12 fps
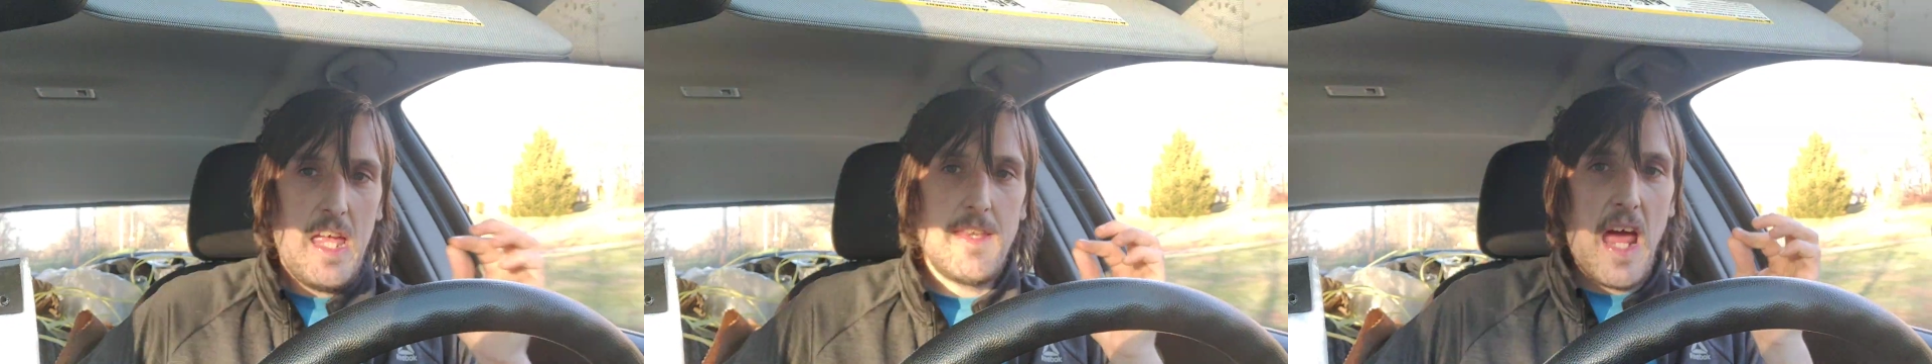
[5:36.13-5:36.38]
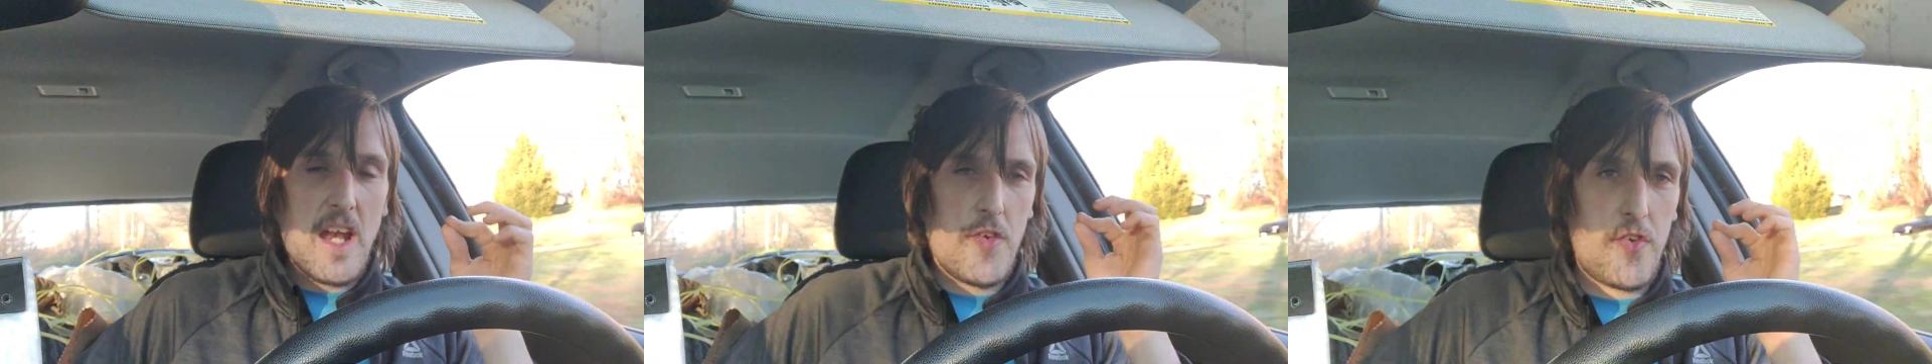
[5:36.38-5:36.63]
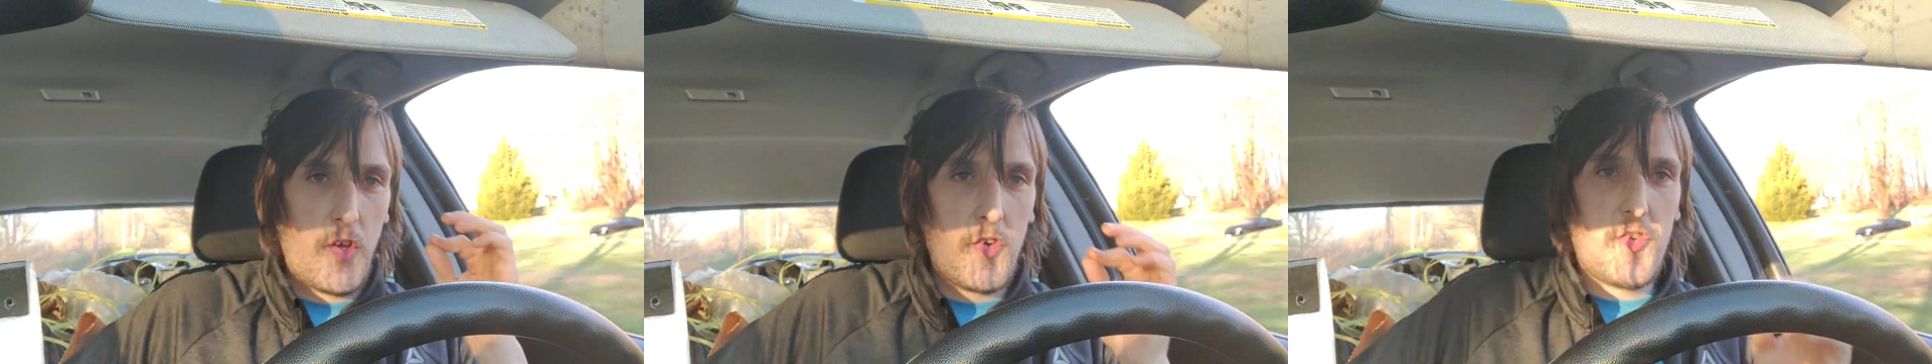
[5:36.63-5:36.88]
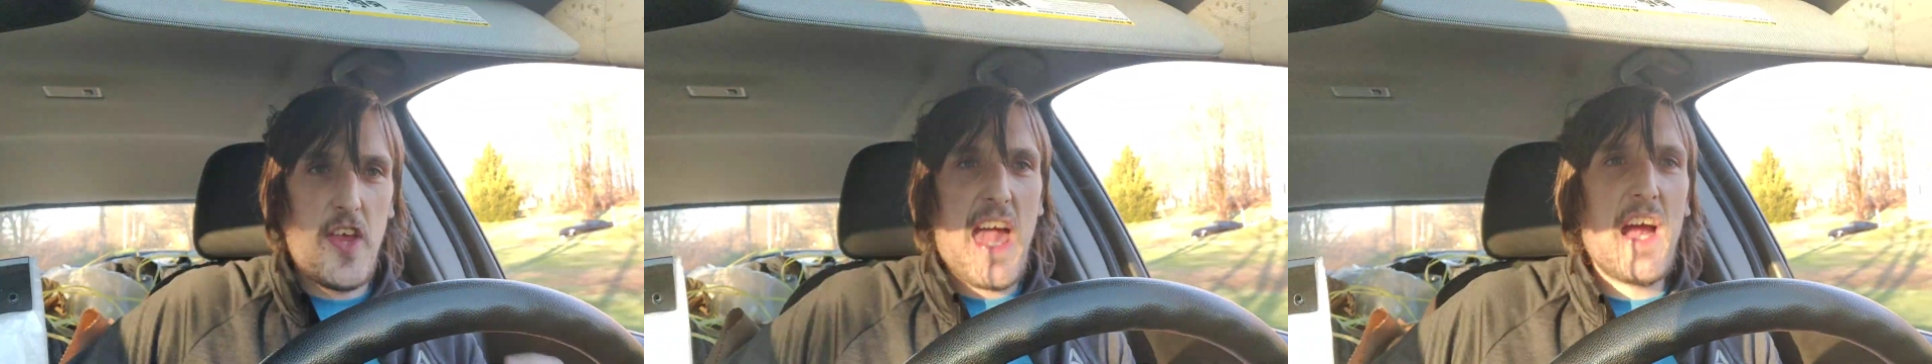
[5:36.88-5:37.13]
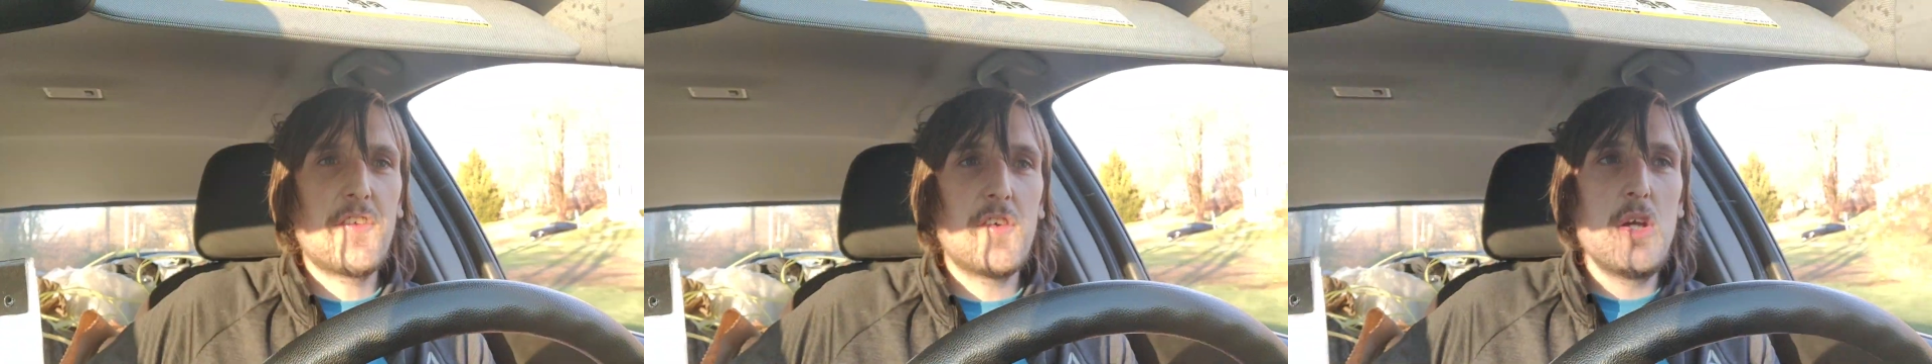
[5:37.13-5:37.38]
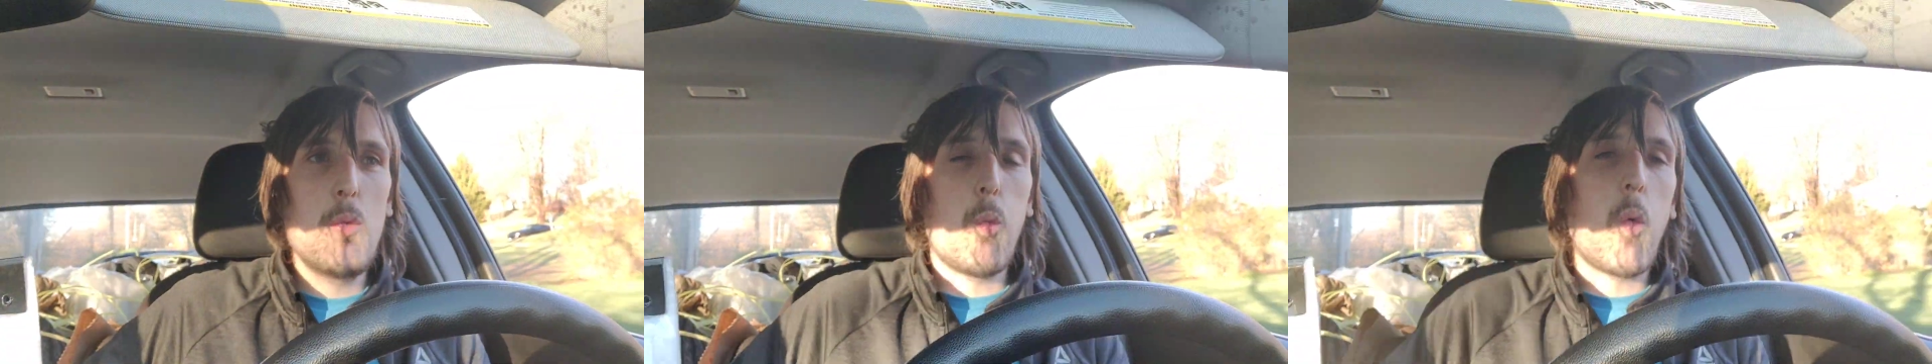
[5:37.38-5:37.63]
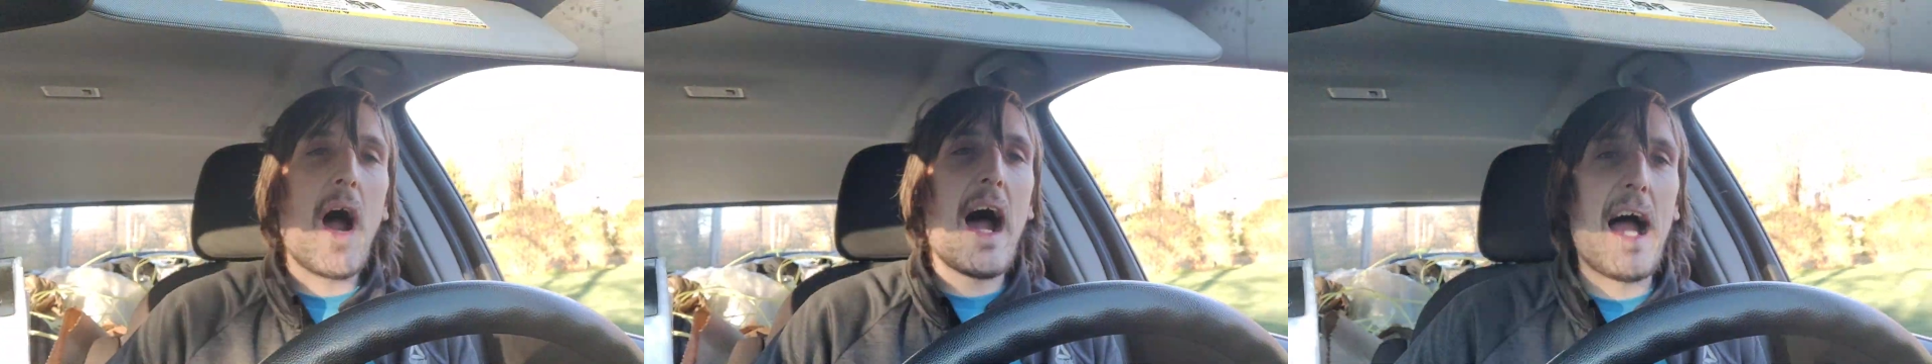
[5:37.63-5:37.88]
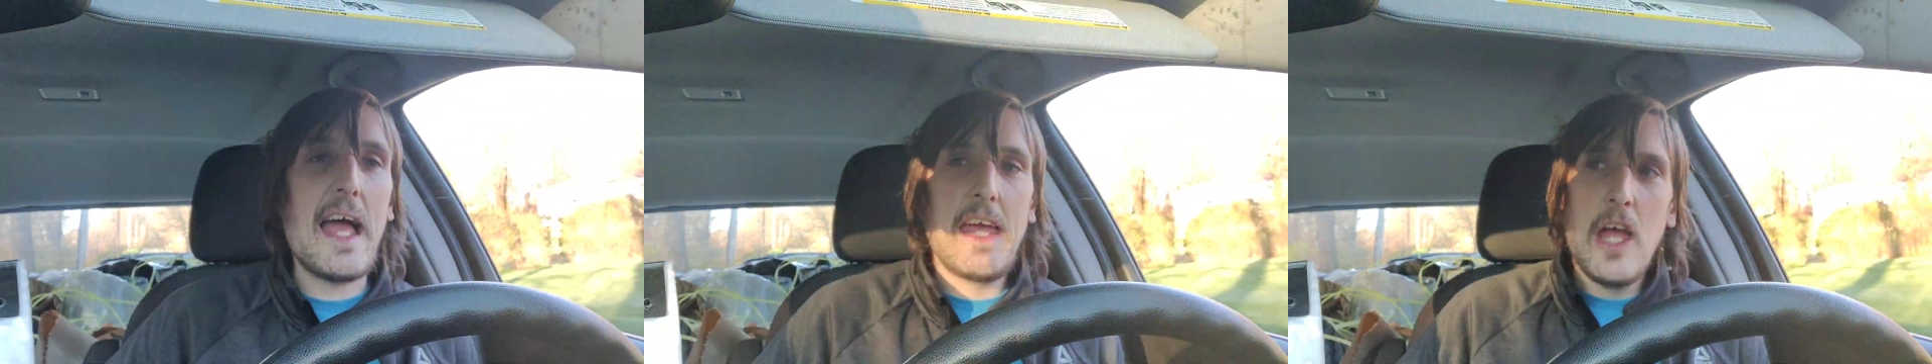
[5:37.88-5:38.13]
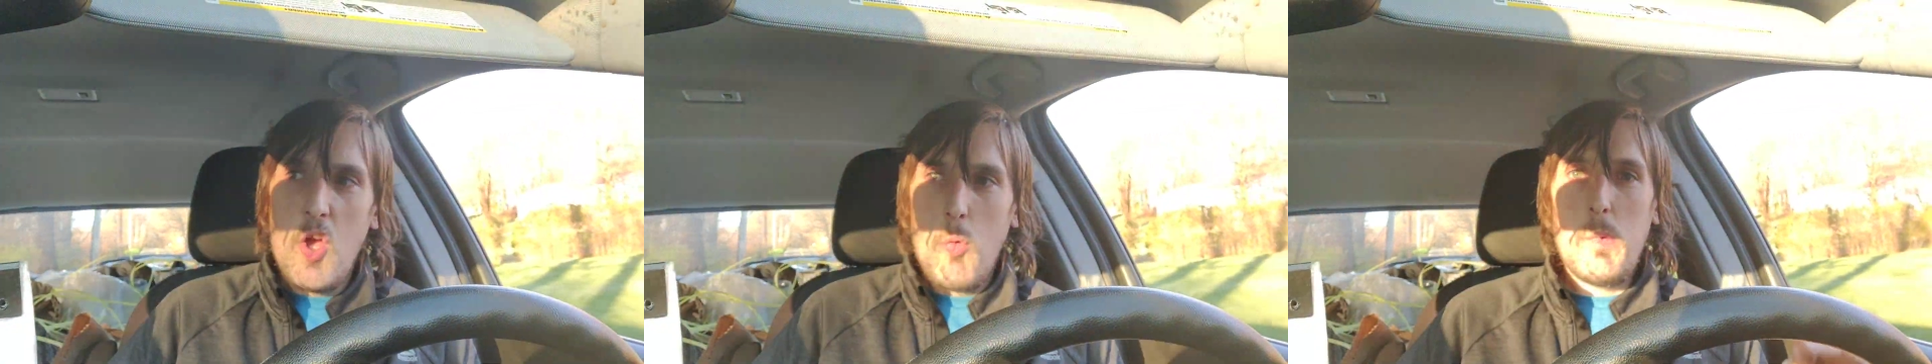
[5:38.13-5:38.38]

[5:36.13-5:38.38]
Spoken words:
and that is exactly why